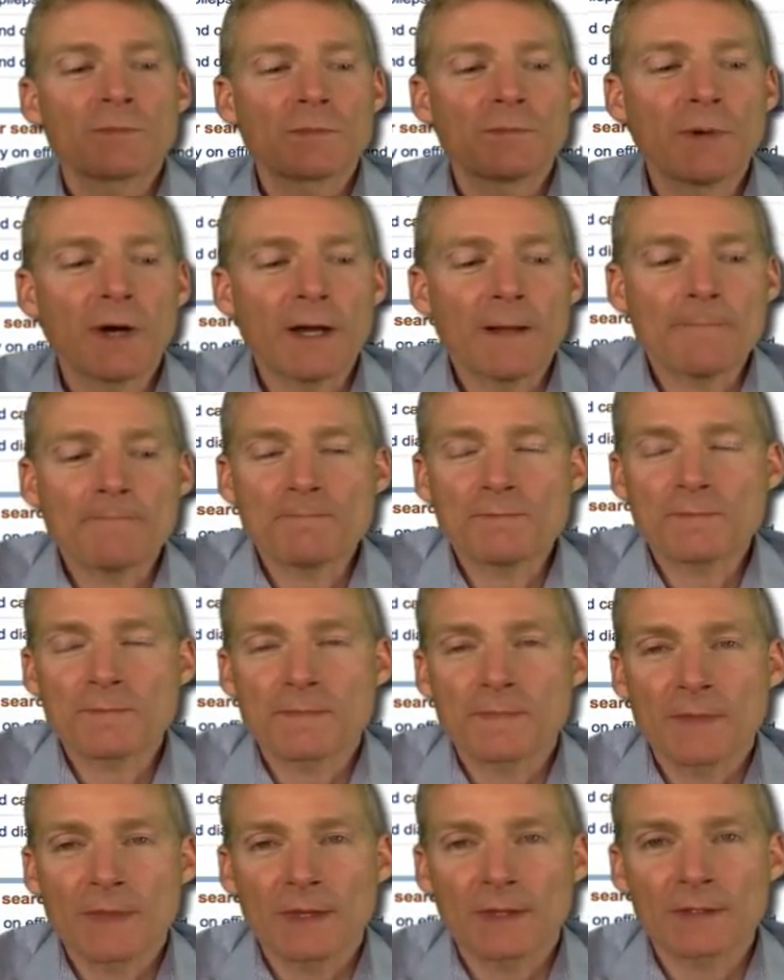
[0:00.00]
But
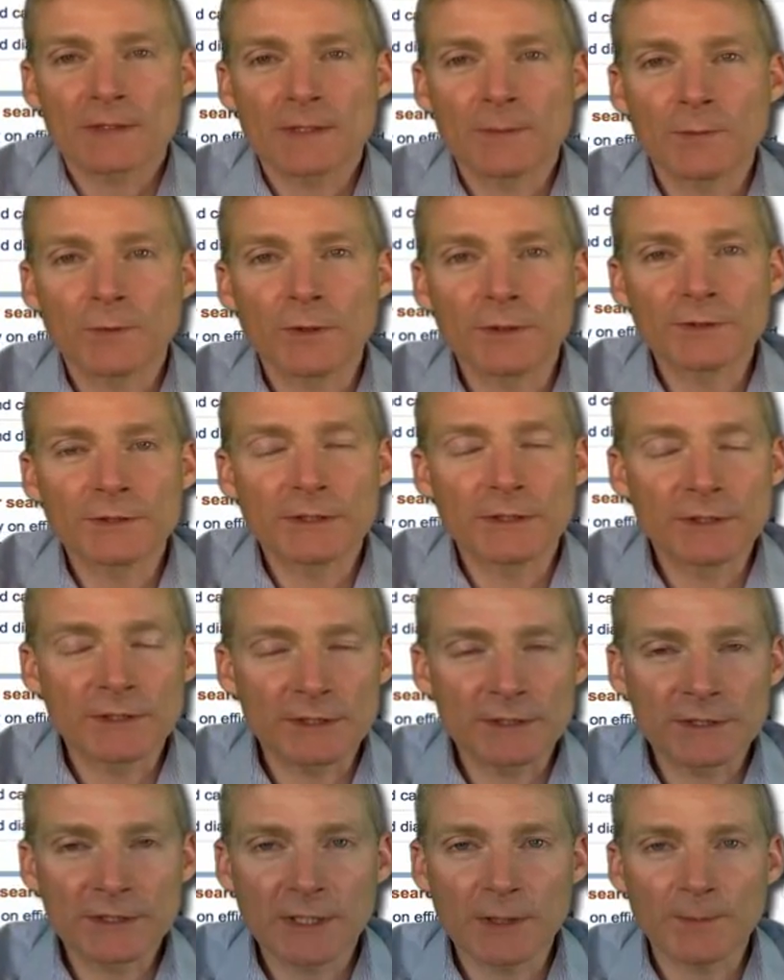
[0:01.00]
some words you can
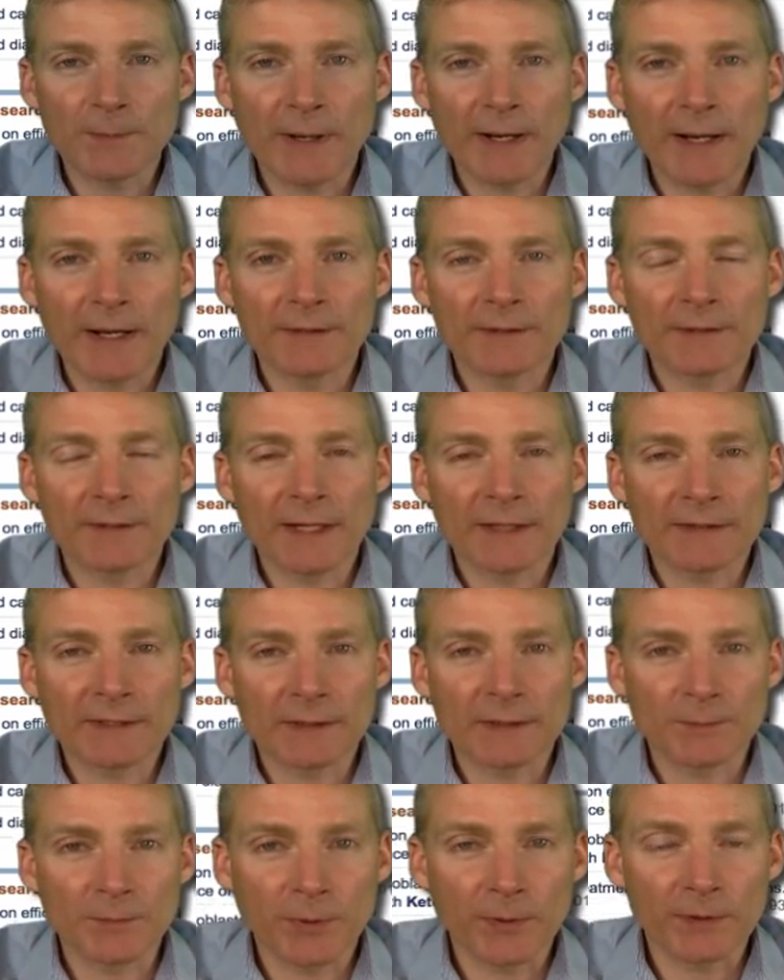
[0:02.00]
just skip by, and they're not
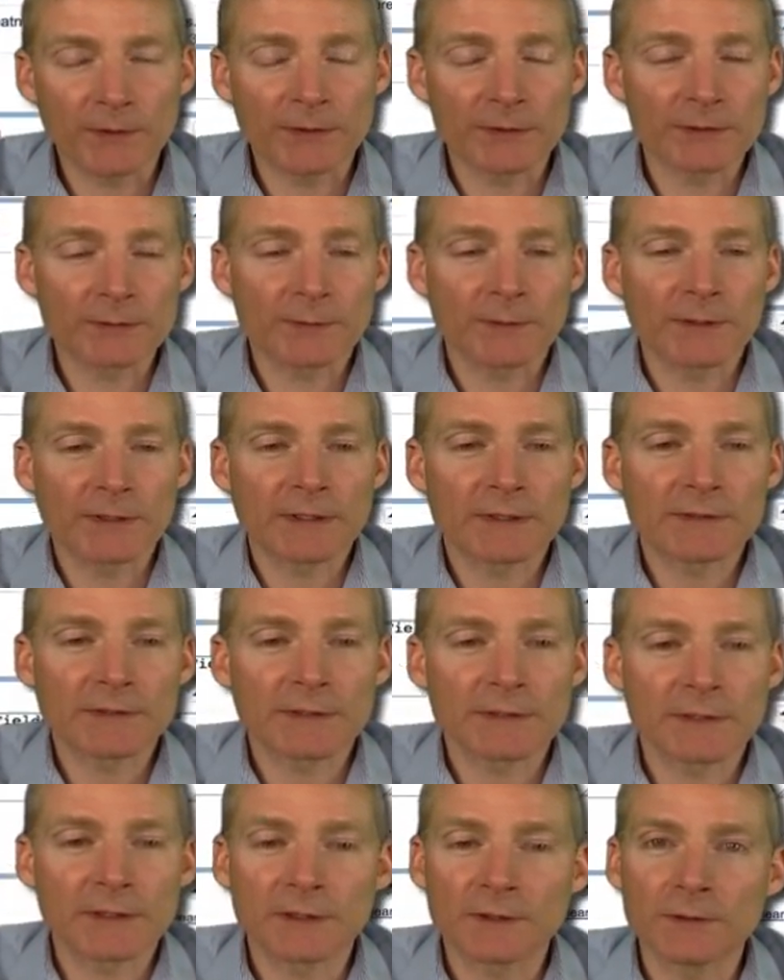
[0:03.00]
that important. You just want to get to
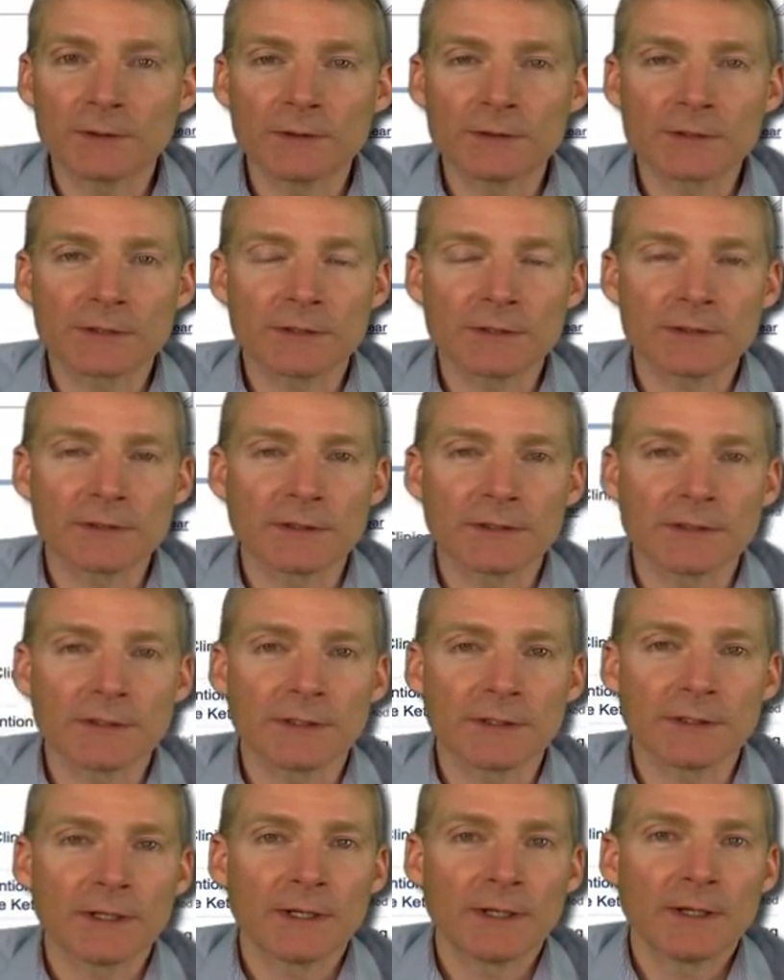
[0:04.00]
the conclusions
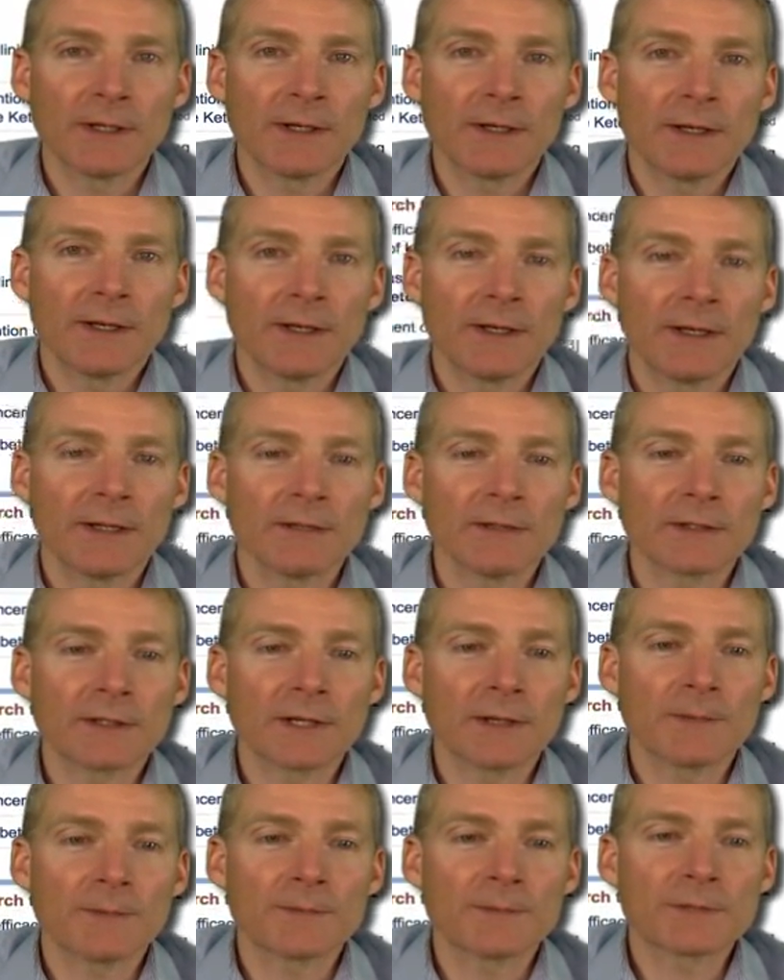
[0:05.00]
and look
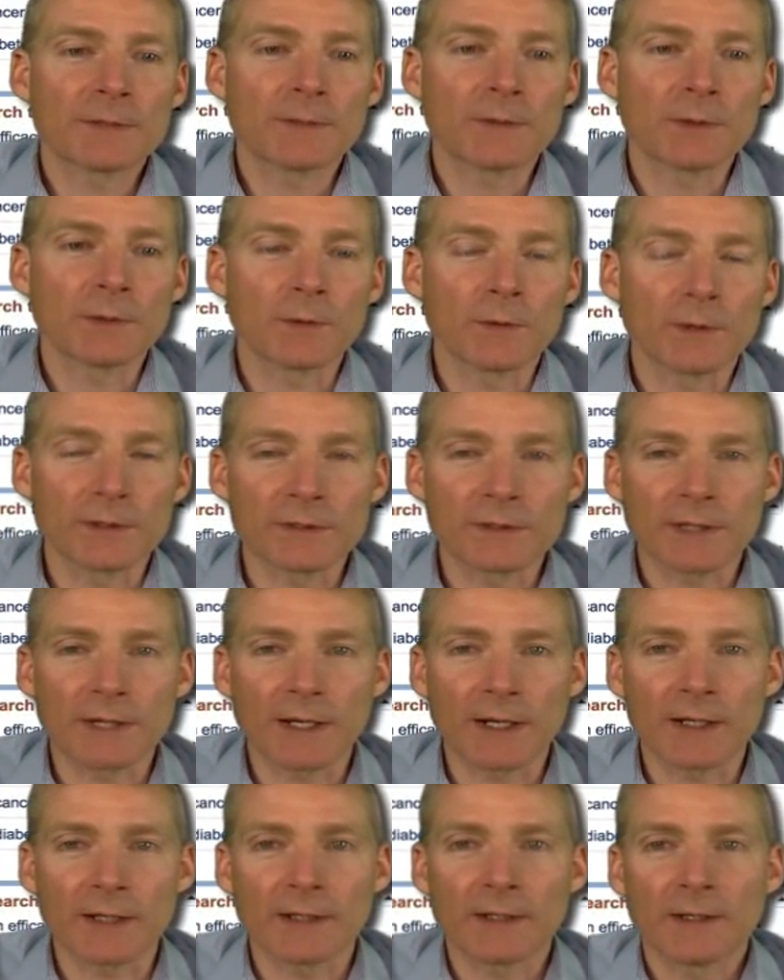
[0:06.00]
up some of the words
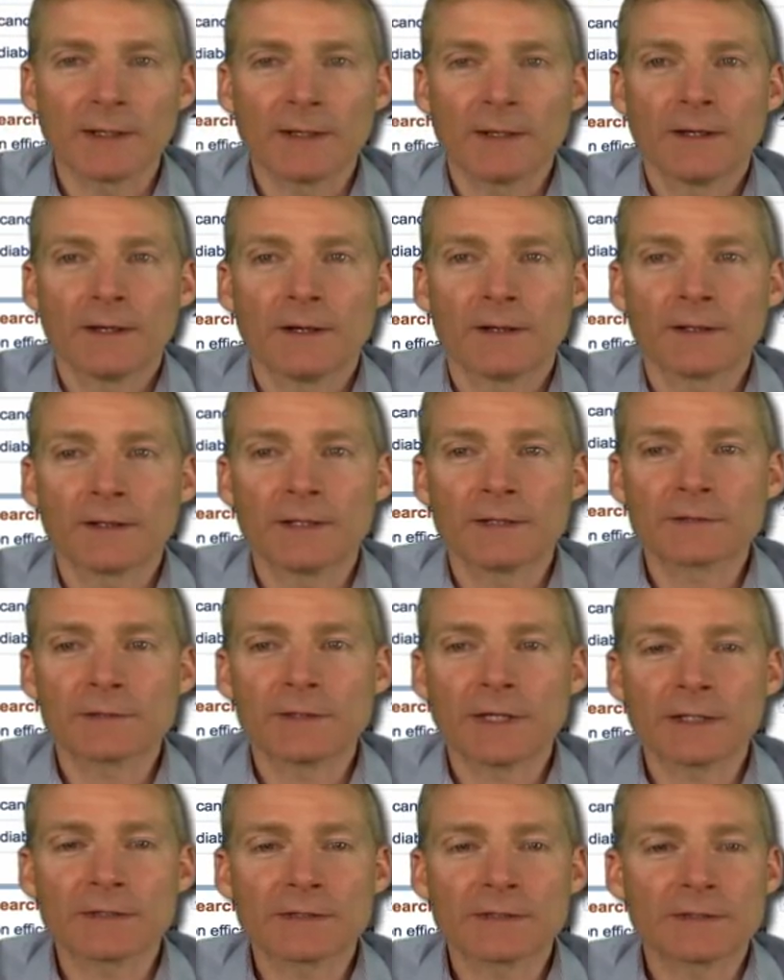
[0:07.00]
there. Okay, so
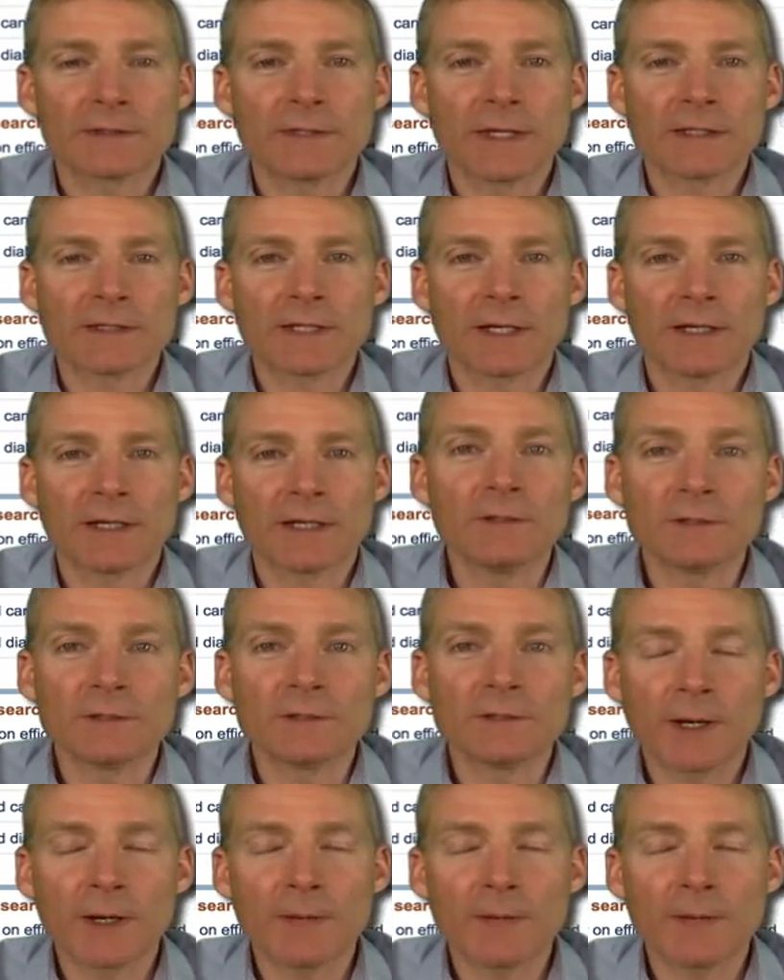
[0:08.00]
that's how you use
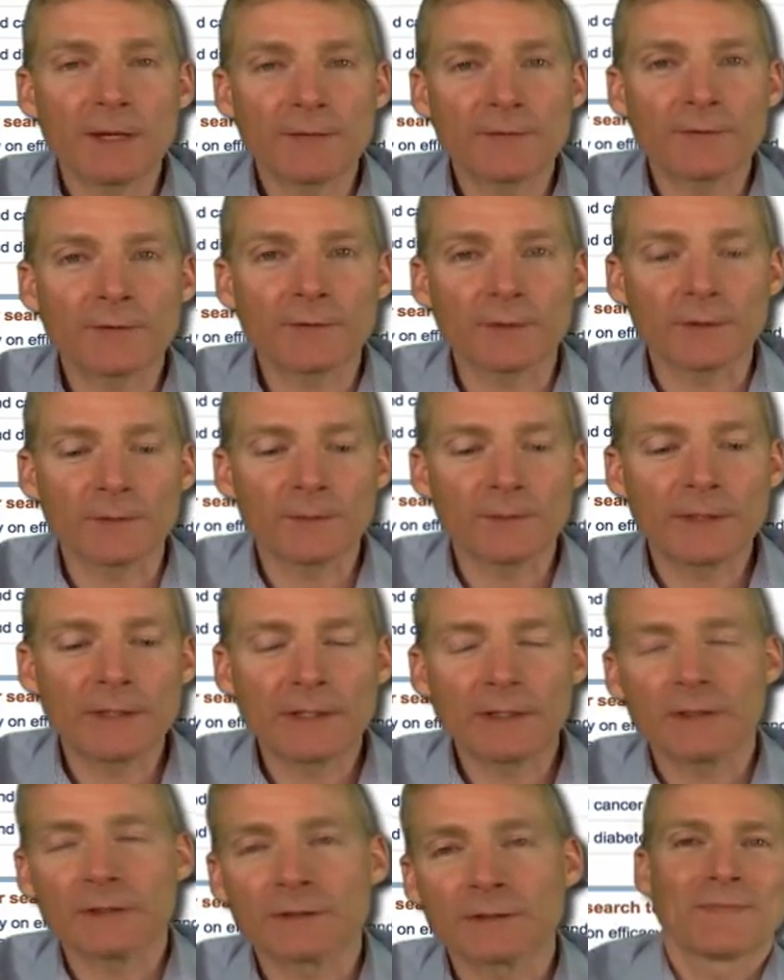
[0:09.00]
PubMed for
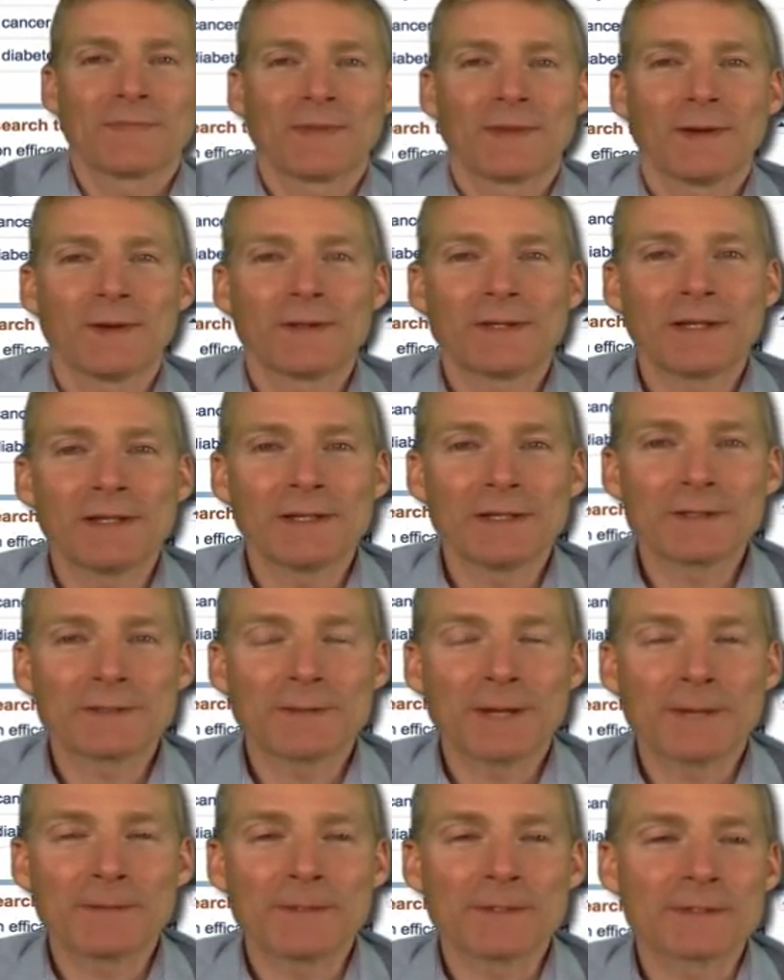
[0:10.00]
beginners. Okay, let's
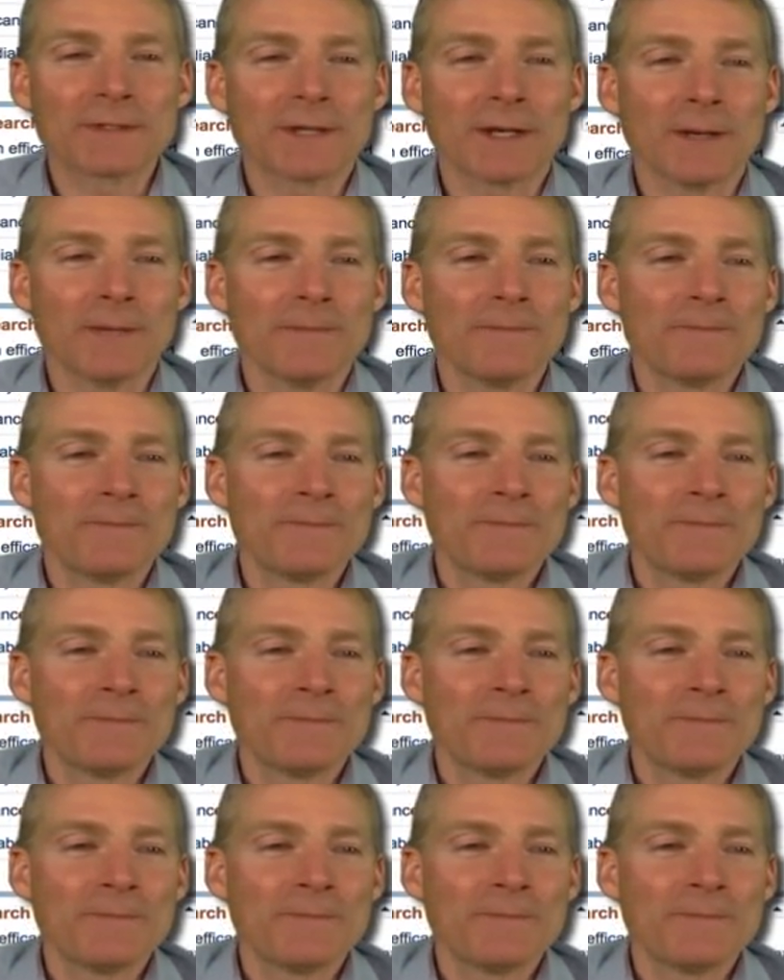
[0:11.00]
wrap this up.